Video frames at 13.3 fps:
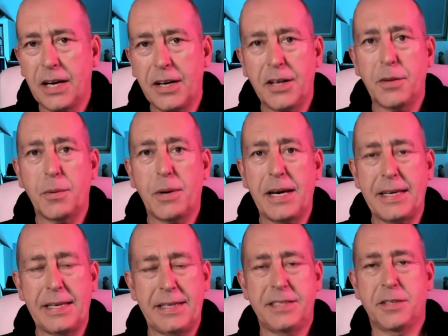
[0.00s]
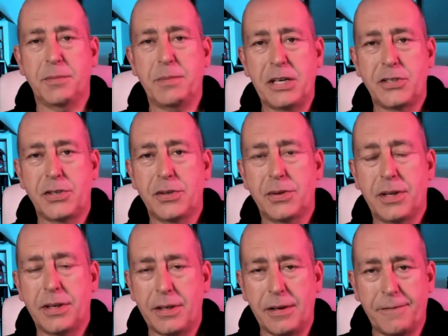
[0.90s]
Another way is to make
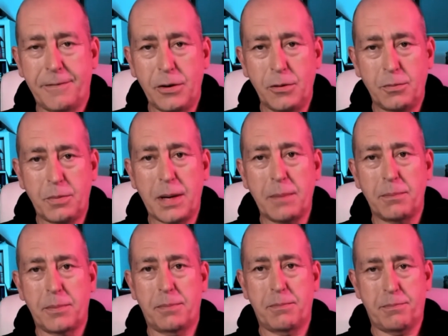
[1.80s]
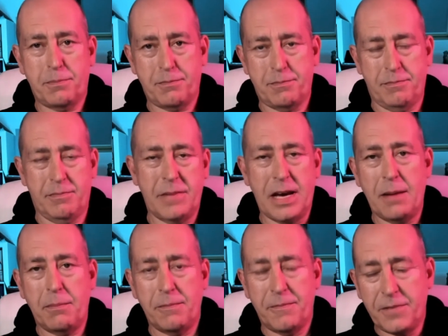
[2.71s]
sure that your fuel pump,
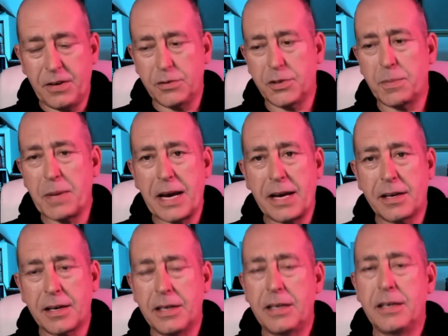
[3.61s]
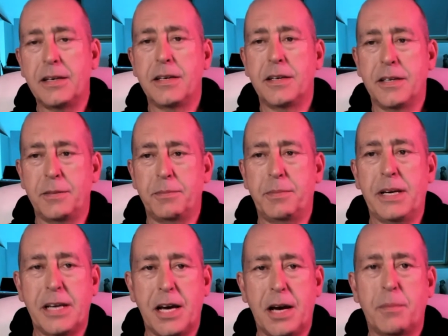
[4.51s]
filter bag and
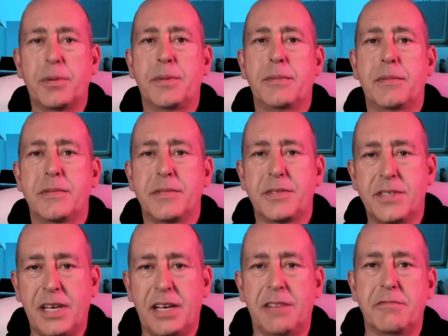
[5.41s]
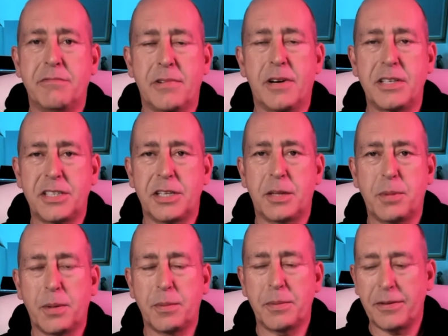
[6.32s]
pickup sit right at
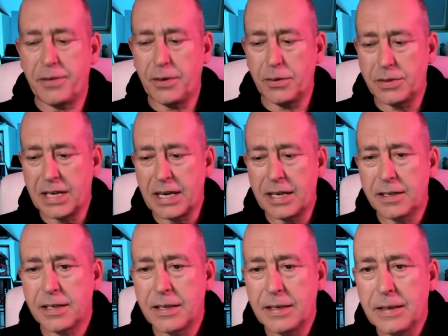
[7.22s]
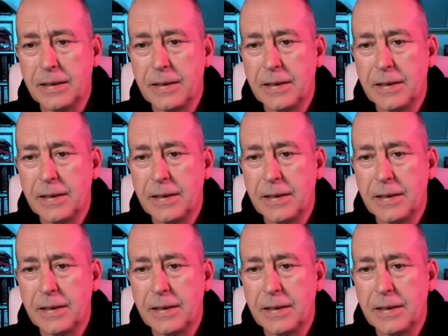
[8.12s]
the bottom of the fuel tank.